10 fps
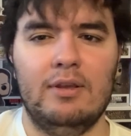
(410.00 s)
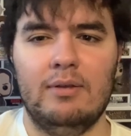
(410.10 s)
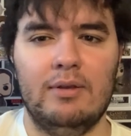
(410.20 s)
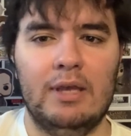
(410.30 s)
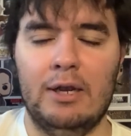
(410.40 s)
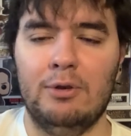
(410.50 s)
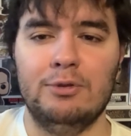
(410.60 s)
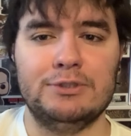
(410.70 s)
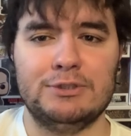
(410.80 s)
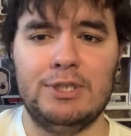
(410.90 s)
don't know,
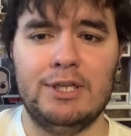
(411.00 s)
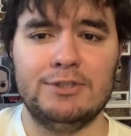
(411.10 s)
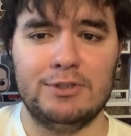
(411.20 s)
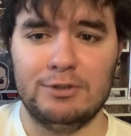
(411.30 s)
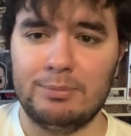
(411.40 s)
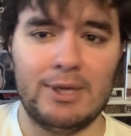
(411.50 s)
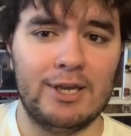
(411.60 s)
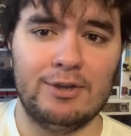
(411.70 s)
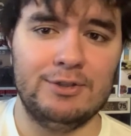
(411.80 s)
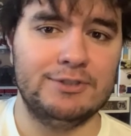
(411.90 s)
there's a chance I'll look
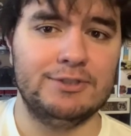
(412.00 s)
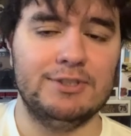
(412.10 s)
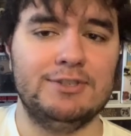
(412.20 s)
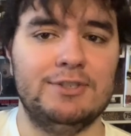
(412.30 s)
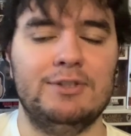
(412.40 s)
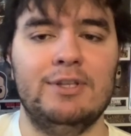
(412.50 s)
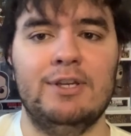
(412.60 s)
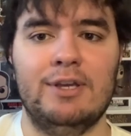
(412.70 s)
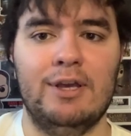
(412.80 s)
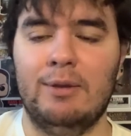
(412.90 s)
back on this list and
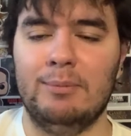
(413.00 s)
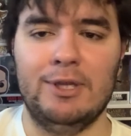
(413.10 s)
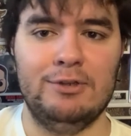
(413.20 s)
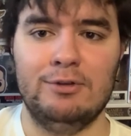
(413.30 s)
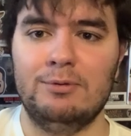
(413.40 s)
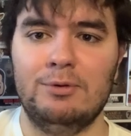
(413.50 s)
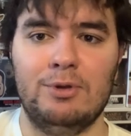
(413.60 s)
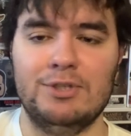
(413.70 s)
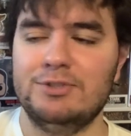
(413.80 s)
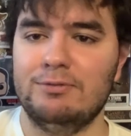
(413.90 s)
think, oh man, you're
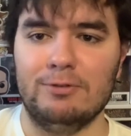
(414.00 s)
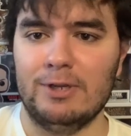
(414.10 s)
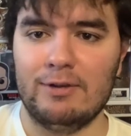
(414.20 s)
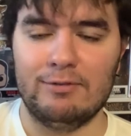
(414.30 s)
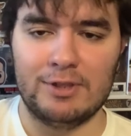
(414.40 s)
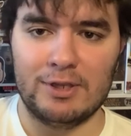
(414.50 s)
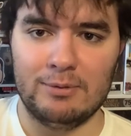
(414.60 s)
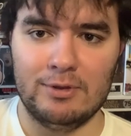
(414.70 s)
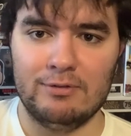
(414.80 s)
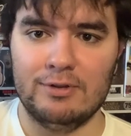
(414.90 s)
crazy for having that
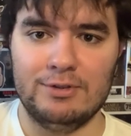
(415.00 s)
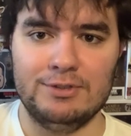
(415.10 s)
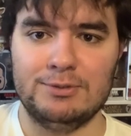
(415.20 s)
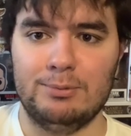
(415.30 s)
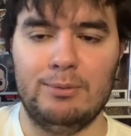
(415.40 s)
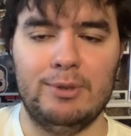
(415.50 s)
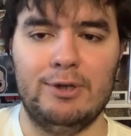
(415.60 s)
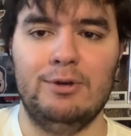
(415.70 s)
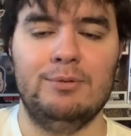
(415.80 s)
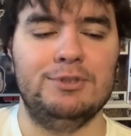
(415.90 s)
above all these way better
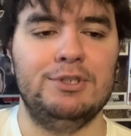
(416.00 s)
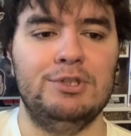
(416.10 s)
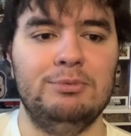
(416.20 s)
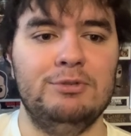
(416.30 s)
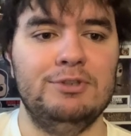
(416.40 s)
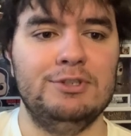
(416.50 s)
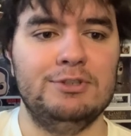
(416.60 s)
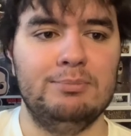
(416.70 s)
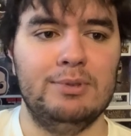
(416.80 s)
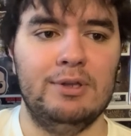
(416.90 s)
MCU movies.
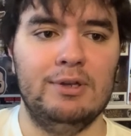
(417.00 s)
But